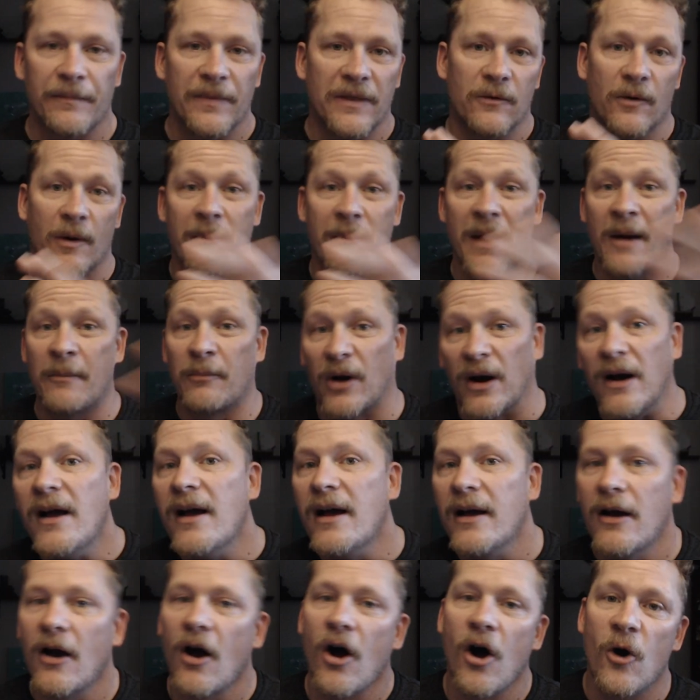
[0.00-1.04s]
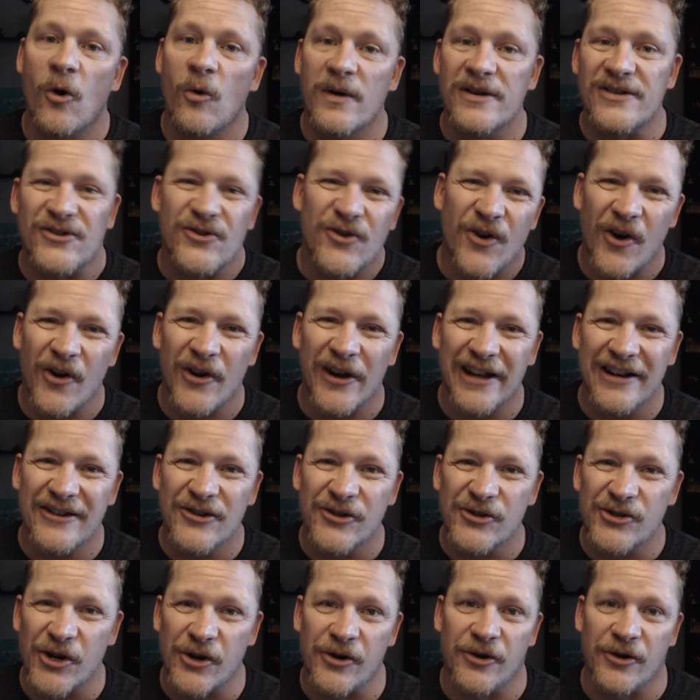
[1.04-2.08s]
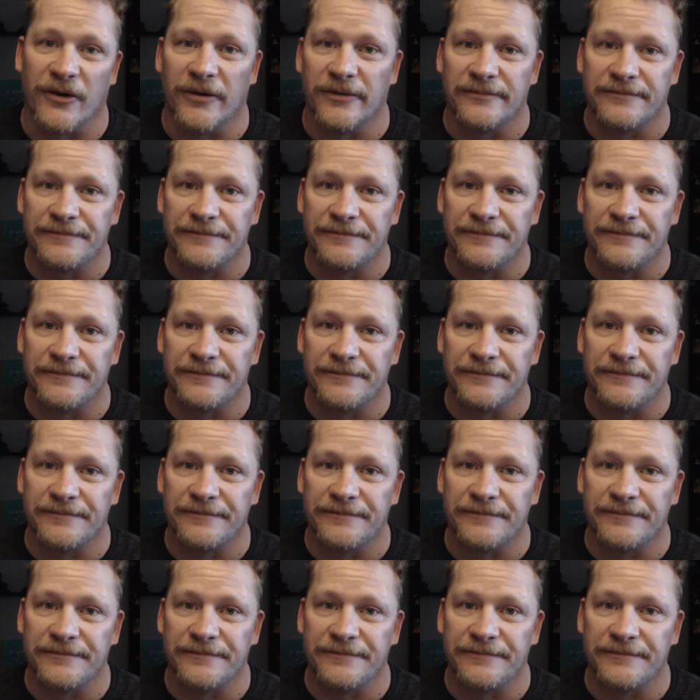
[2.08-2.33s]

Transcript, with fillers: Now remember, always drawing in your journal.